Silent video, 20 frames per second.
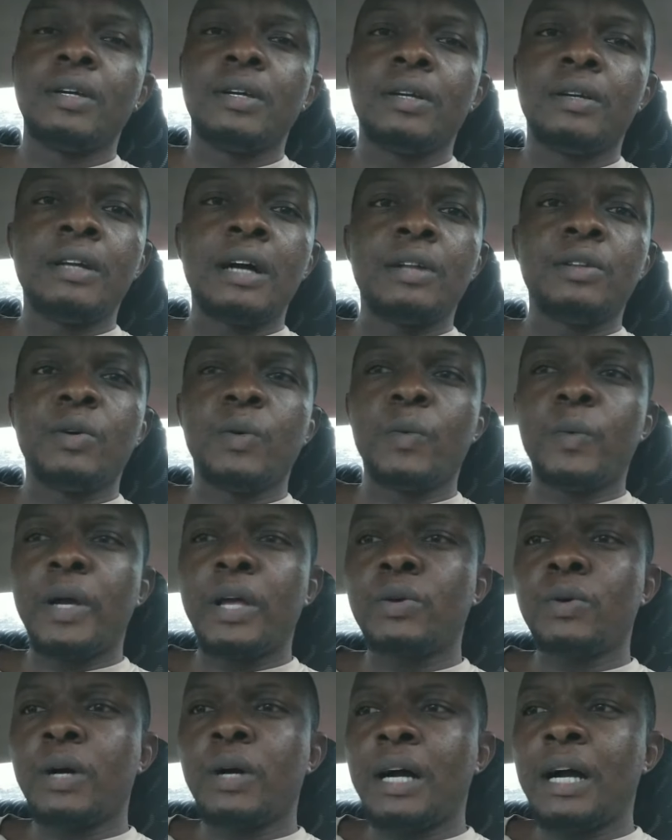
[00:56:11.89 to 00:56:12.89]
You now know where
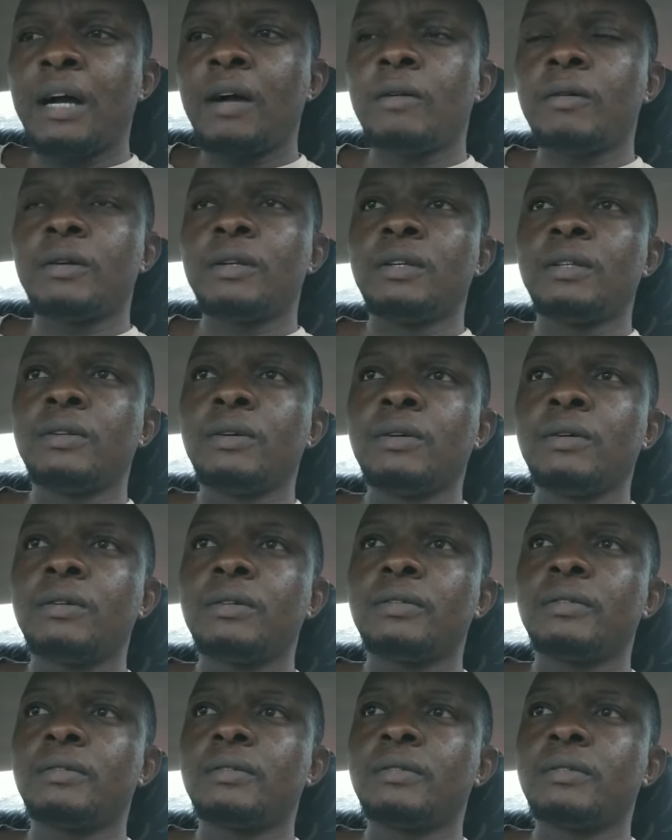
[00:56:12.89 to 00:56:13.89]
you are,
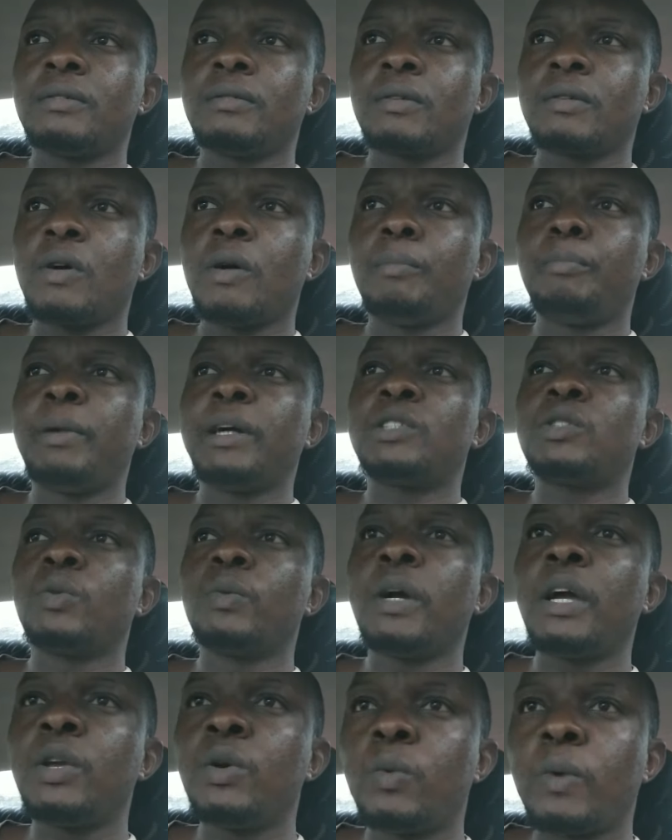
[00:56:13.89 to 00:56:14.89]
compared to
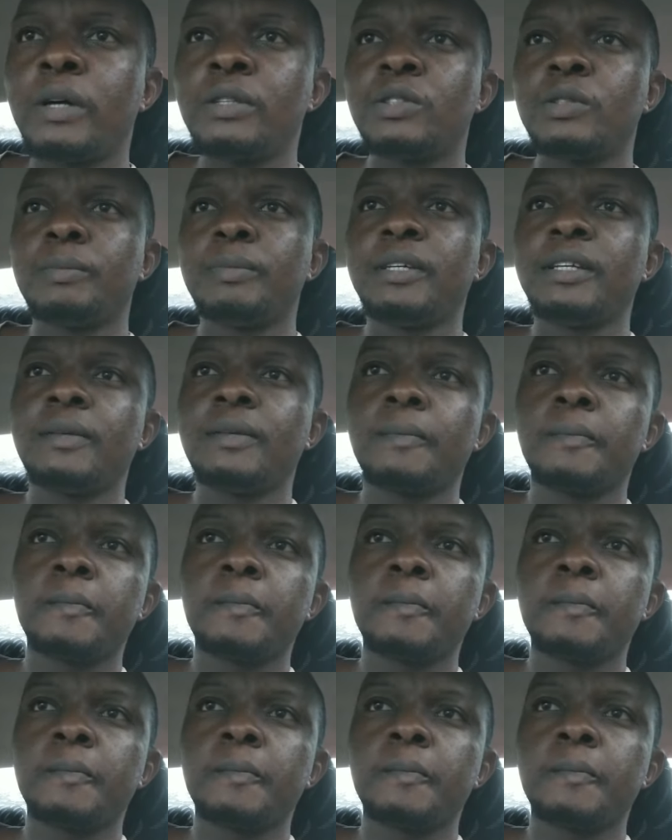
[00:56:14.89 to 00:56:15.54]
where you want to be.